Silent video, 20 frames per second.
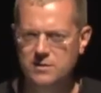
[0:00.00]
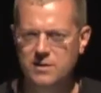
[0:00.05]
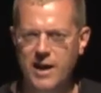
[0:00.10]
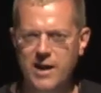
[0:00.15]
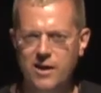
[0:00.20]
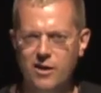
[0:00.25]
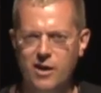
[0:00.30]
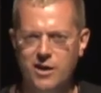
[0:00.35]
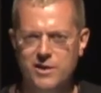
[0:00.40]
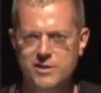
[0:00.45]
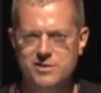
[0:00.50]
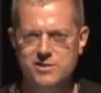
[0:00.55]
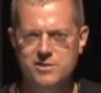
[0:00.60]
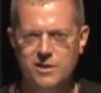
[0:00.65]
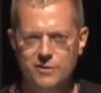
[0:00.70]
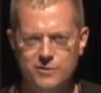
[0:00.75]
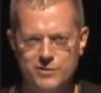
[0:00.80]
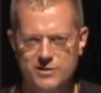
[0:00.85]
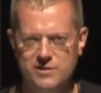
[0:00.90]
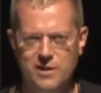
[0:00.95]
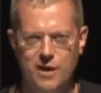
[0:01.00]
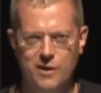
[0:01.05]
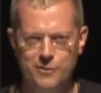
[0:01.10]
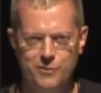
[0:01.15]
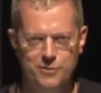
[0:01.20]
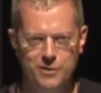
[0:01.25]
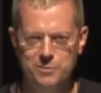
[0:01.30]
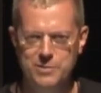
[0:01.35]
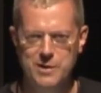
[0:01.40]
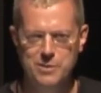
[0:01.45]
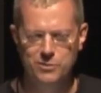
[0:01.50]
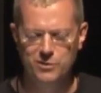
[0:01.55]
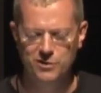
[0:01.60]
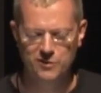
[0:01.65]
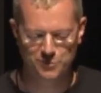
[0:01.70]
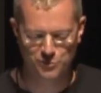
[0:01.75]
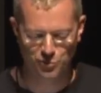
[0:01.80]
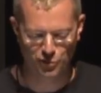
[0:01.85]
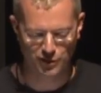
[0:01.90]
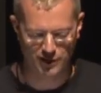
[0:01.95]
chaos of stuff that people
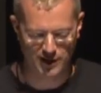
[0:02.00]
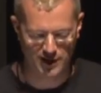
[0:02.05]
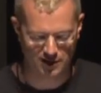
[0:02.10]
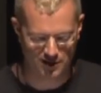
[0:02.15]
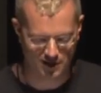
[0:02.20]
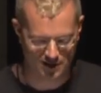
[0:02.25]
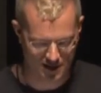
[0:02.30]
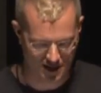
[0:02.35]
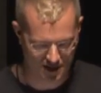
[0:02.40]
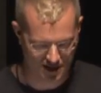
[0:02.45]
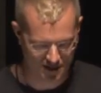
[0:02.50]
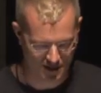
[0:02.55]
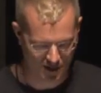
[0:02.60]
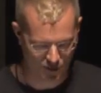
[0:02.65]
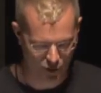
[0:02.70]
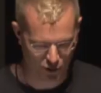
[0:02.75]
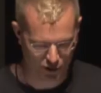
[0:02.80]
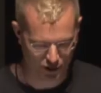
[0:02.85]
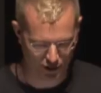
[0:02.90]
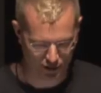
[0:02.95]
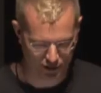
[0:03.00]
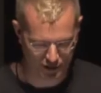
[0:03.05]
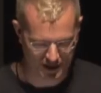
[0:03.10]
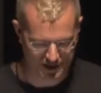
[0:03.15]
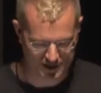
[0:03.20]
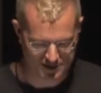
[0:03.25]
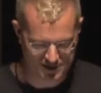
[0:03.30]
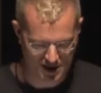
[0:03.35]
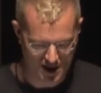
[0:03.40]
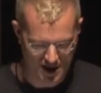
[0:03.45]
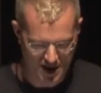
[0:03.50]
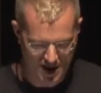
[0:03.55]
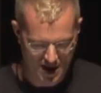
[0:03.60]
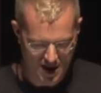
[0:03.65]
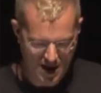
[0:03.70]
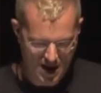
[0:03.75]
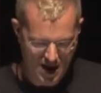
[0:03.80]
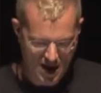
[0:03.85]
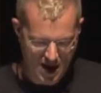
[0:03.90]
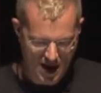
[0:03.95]
have brought in and they work on things.
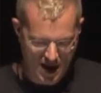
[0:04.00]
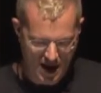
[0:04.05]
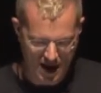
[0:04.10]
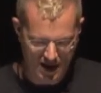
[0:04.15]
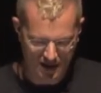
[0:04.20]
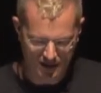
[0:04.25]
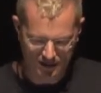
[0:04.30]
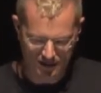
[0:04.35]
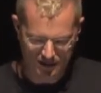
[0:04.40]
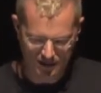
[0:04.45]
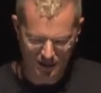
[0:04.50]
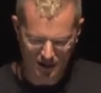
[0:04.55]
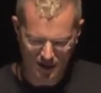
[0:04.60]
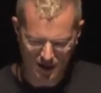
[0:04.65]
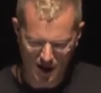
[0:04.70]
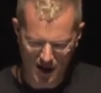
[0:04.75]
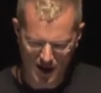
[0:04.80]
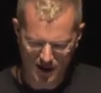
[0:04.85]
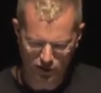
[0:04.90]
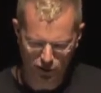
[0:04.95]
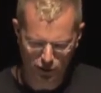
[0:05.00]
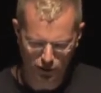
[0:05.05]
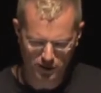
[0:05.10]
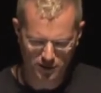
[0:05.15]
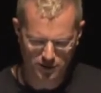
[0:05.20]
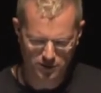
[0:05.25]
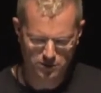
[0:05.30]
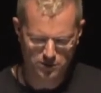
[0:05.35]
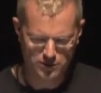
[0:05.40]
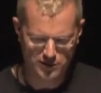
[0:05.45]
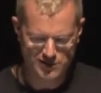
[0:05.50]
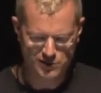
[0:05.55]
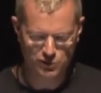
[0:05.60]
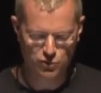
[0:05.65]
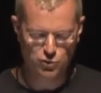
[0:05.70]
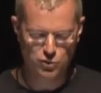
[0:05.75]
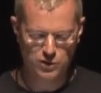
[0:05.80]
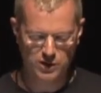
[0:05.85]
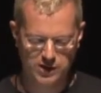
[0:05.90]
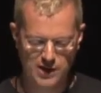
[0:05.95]
And I call it the
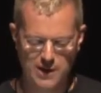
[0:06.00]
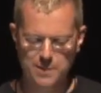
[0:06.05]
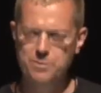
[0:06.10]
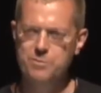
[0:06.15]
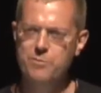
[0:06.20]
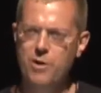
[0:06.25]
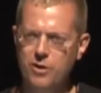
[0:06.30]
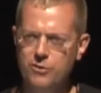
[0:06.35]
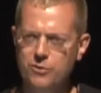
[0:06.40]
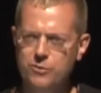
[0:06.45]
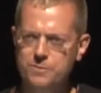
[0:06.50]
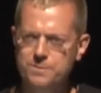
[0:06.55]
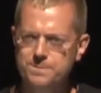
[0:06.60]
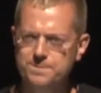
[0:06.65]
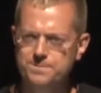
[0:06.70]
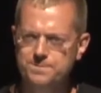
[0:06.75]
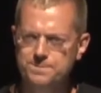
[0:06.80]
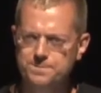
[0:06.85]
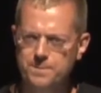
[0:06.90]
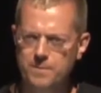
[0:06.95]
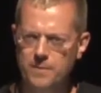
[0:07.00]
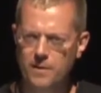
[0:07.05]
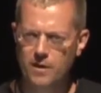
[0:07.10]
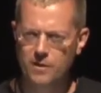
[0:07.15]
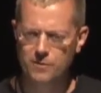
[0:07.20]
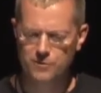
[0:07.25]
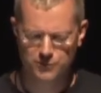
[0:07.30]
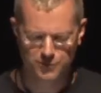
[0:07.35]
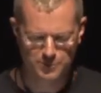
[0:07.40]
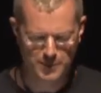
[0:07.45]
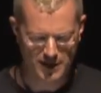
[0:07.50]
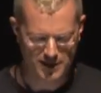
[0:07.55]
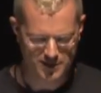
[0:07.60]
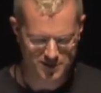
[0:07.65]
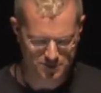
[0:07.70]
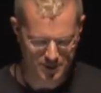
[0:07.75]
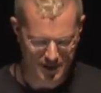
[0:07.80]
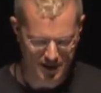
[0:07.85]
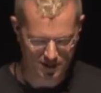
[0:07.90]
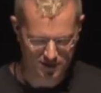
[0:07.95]
school club model of
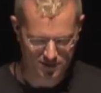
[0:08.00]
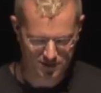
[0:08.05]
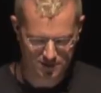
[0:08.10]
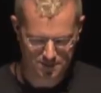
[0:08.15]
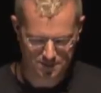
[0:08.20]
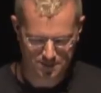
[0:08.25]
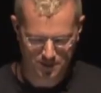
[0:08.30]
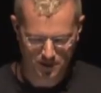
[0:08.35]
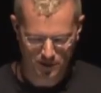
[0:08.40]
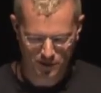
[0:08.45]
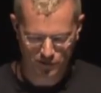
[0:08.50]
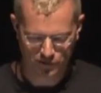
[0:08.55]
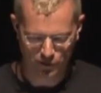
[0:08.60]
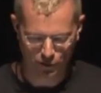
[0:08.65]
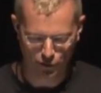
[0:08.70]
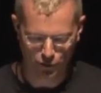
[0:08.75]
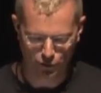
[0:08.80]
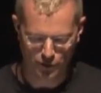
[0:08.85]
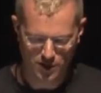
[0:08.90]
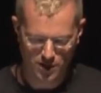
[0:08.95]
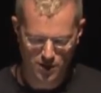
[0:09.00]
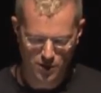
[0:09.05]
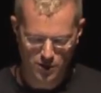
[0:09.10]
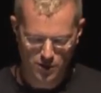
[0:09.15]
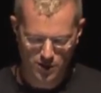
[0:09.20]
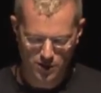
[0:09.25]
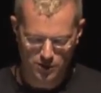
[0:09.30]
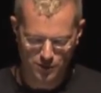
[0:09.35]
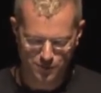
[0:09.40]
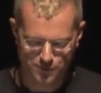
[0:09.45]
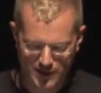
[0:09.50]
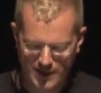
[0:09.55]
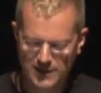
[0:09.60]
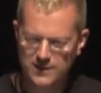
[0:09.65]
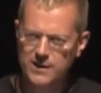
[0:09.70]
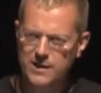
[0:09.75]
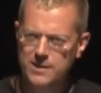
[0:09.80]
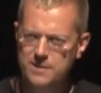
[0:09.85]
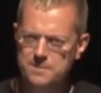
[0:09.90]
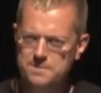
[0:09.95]
makerspace. So the
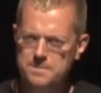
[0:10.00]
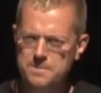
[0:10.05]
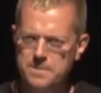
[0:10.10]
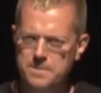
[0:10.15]
funding